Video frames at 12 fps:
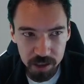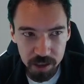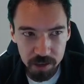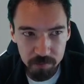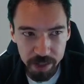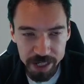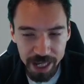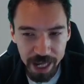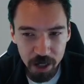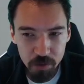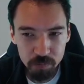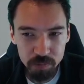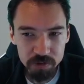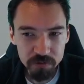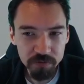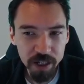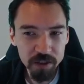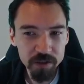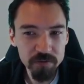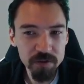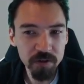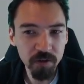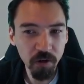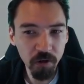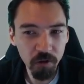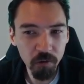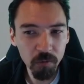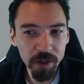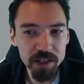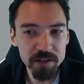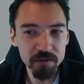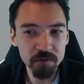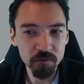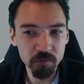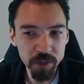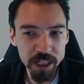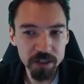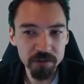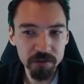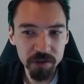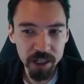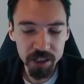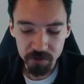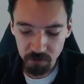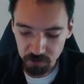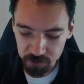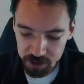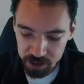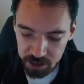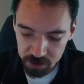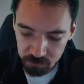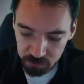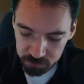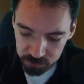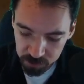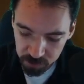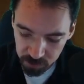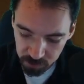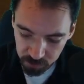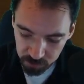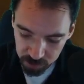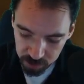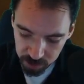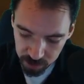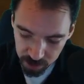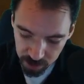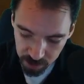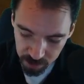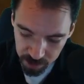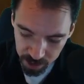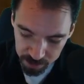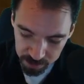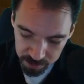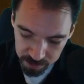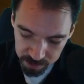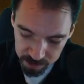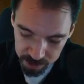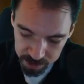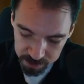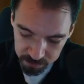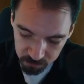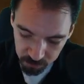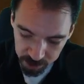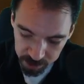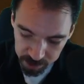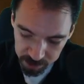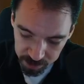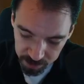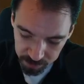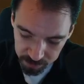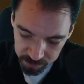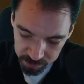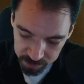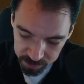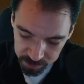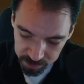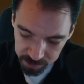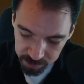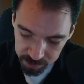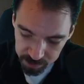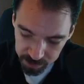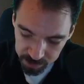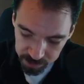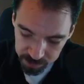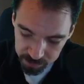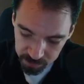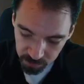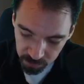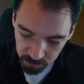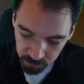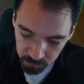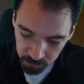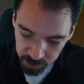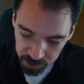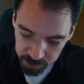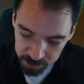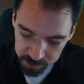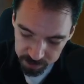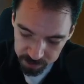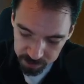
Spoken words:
my output values are always greater than or equal to. That this right here is always